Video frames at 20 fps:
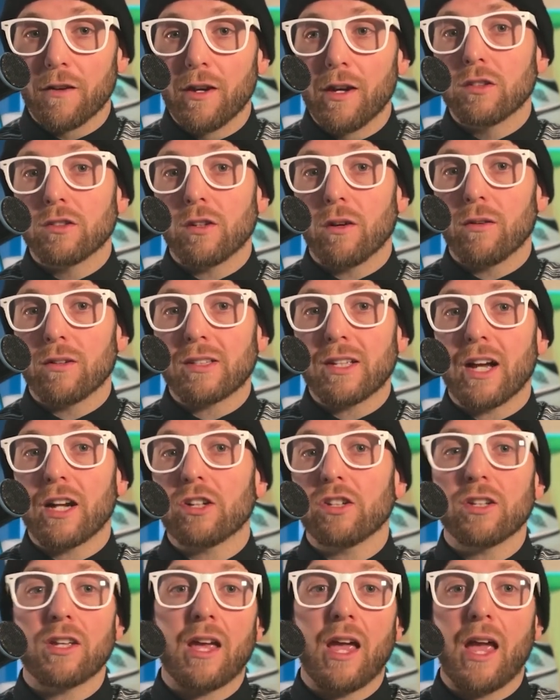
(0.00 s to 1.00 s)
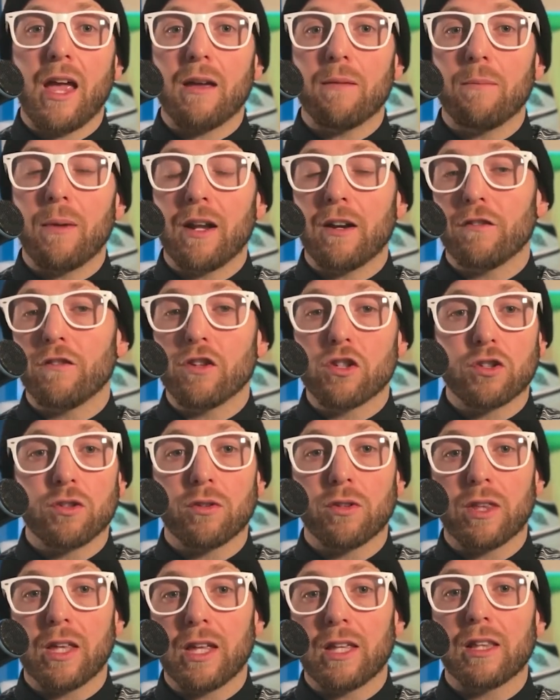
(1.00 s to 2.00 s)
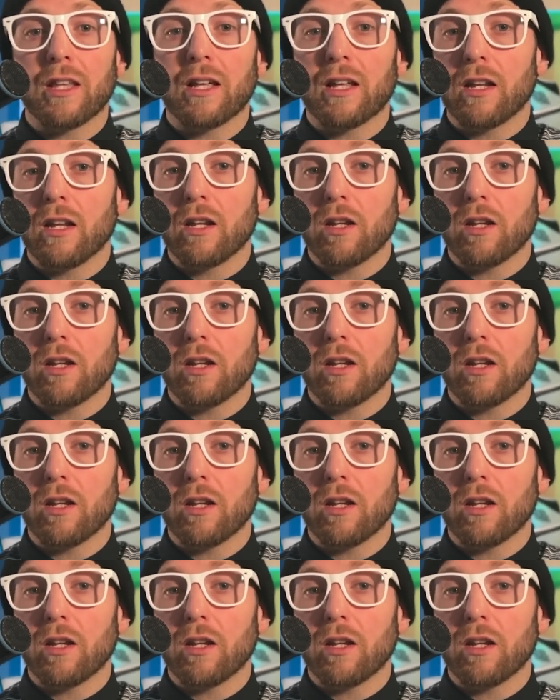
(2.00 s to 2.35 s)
So it's actually a beneficial thing that